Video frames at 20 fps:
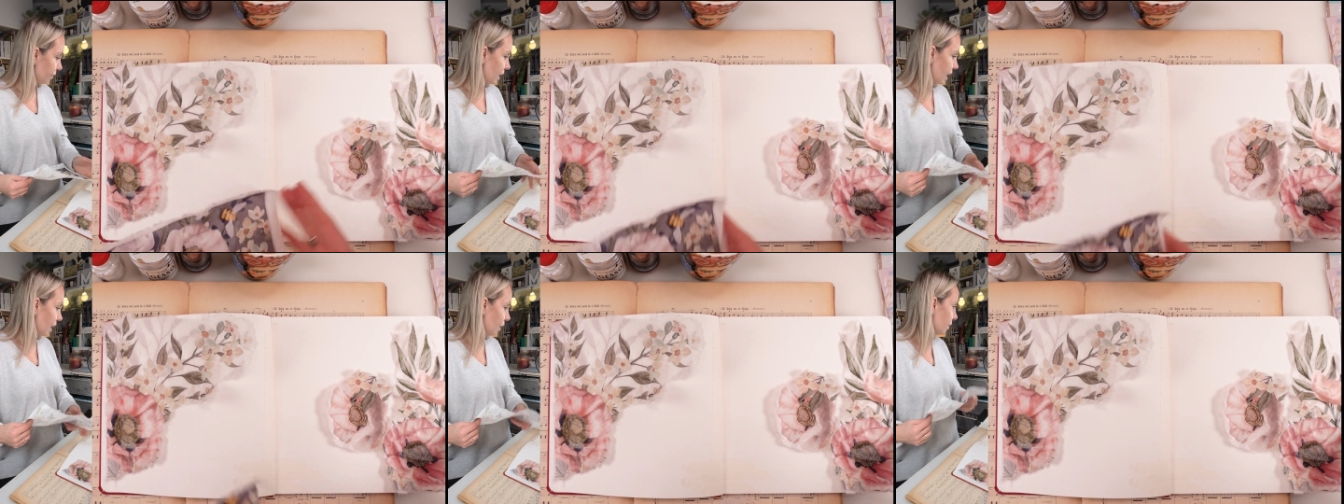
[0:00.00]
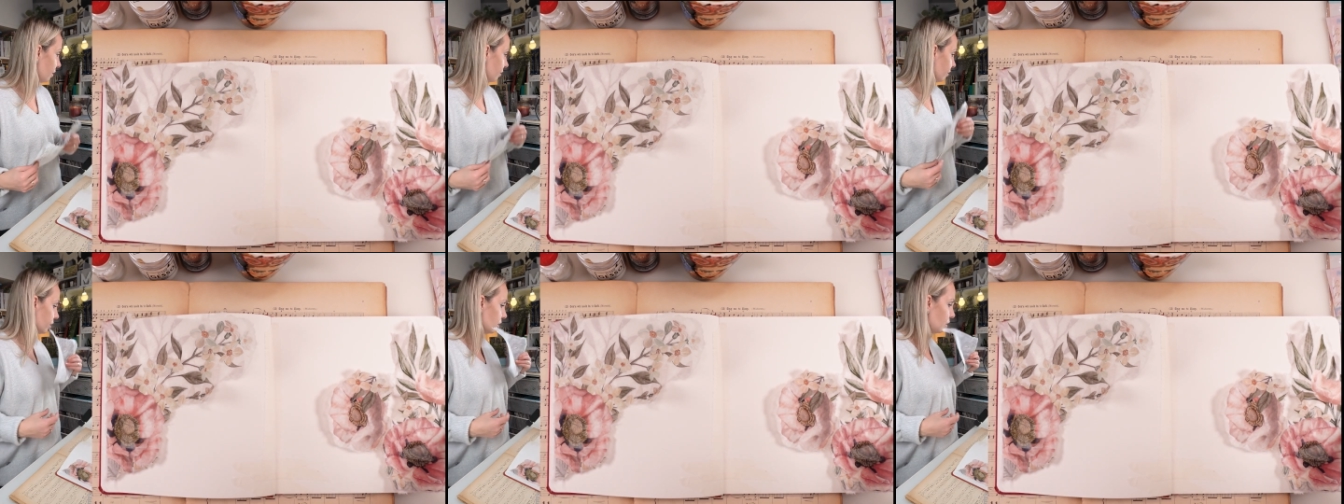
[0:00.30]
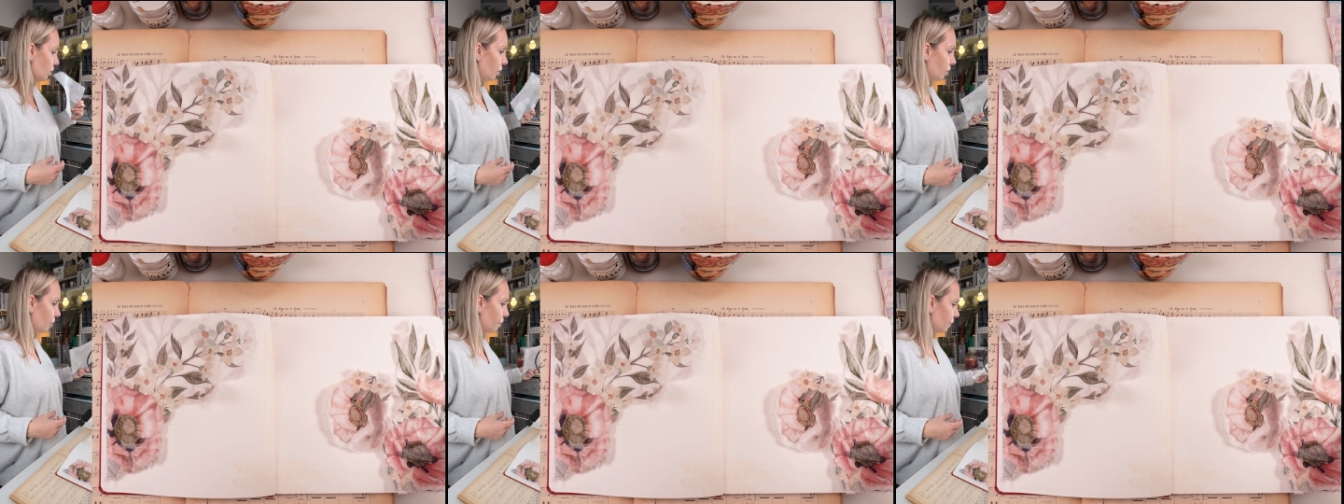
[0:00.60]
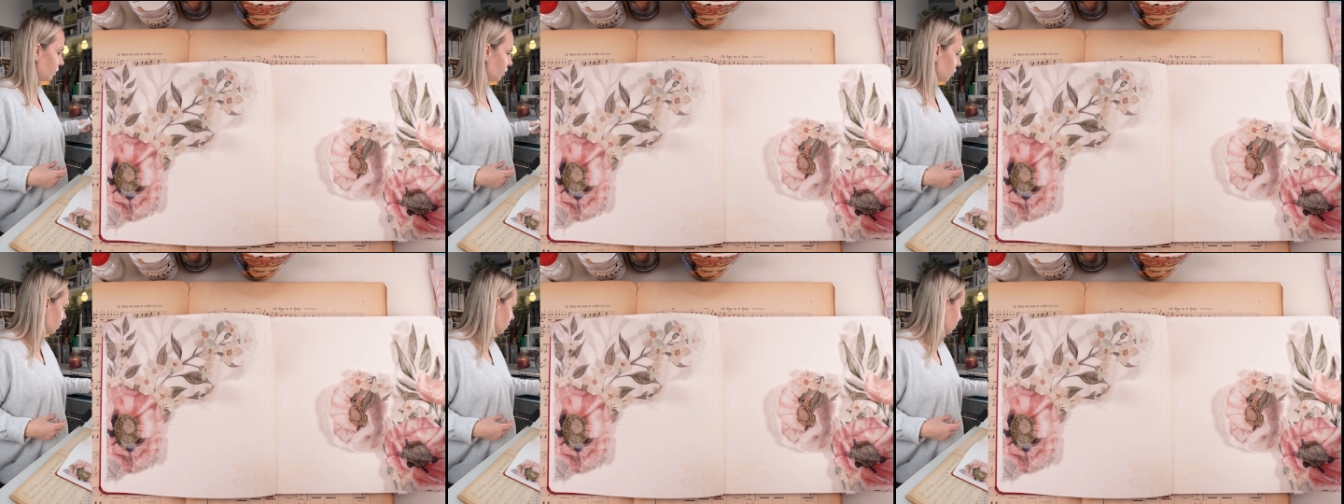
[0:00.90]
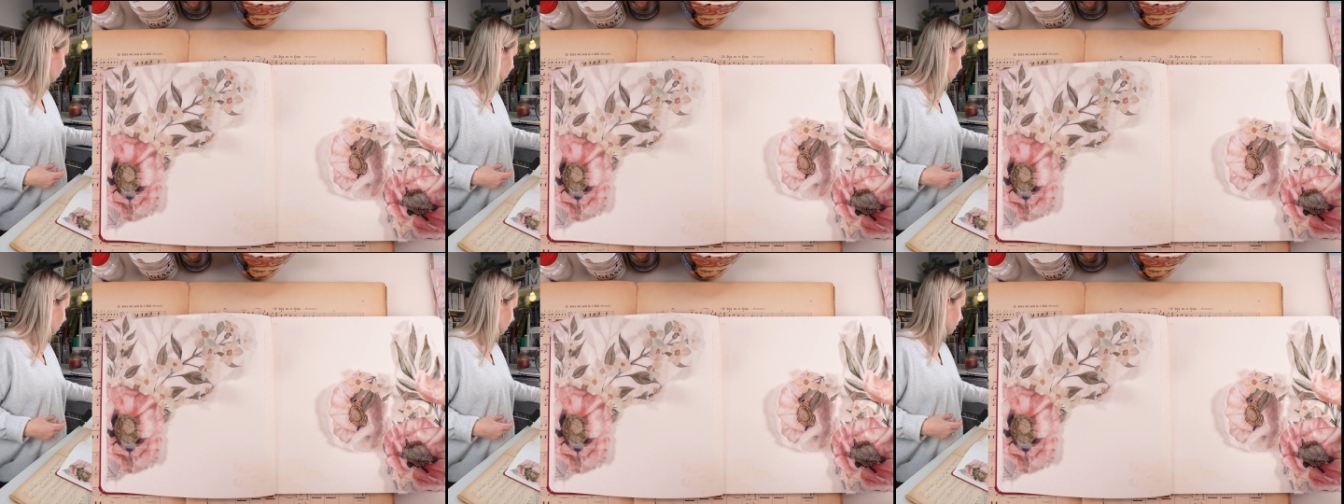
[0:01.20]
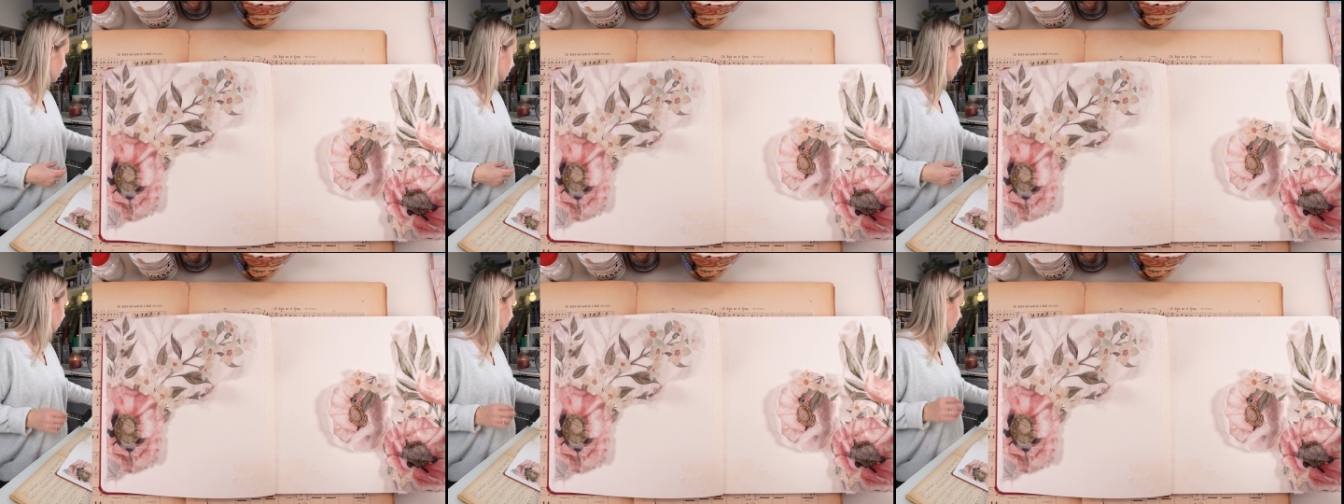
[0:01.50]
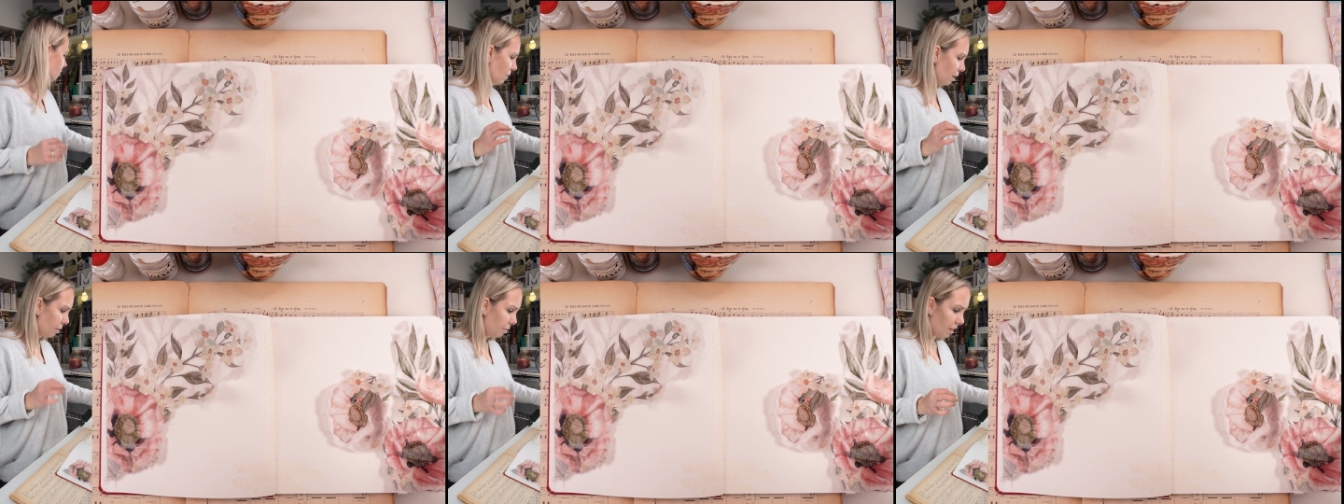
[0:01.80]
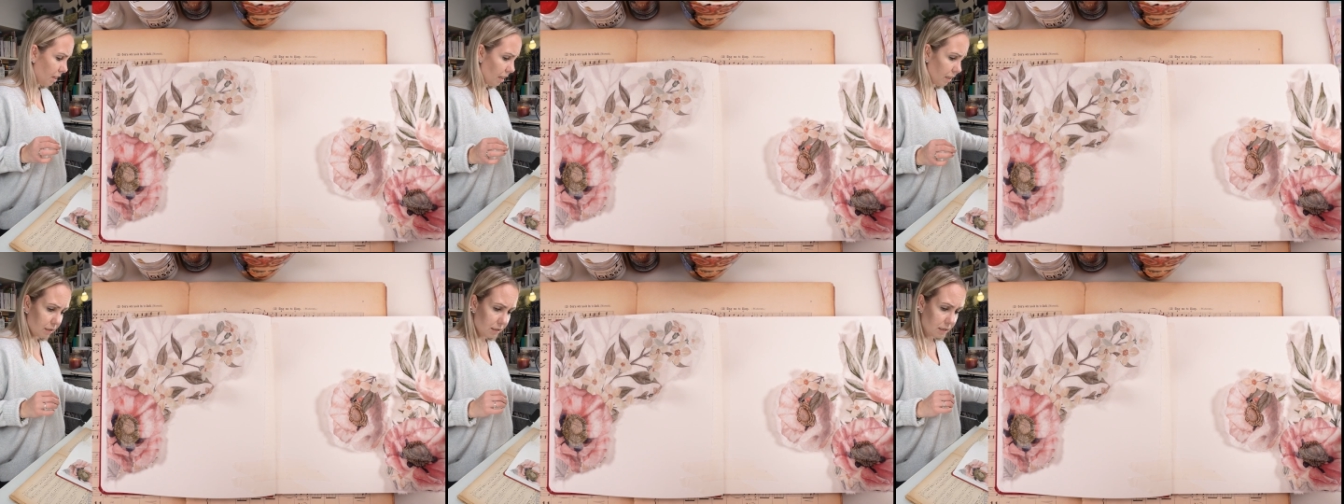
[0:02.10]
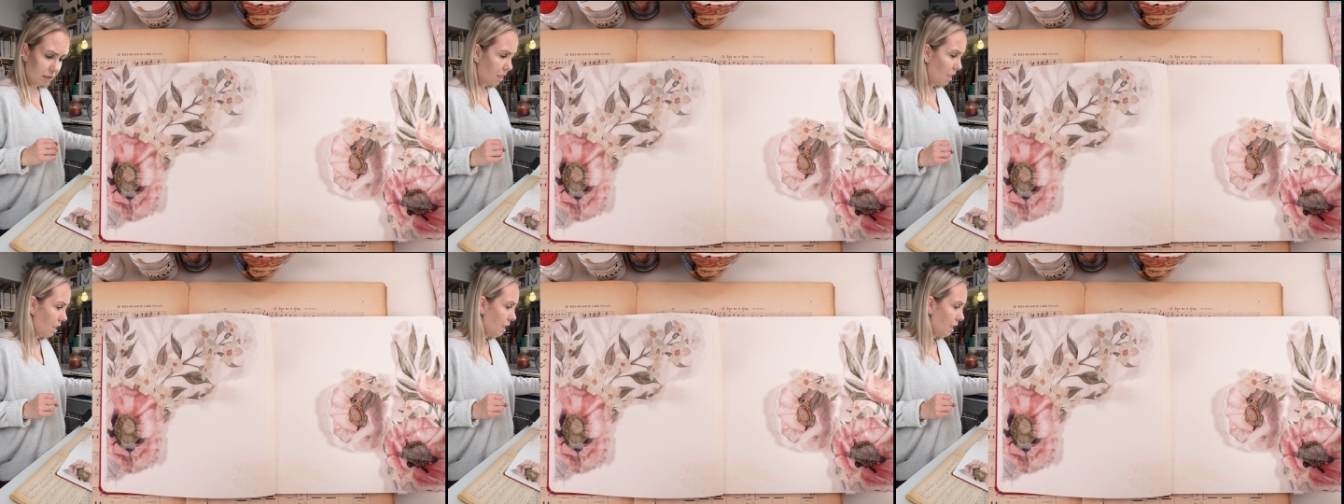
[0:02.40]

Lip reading: However, no. Do you know what? Maybe not.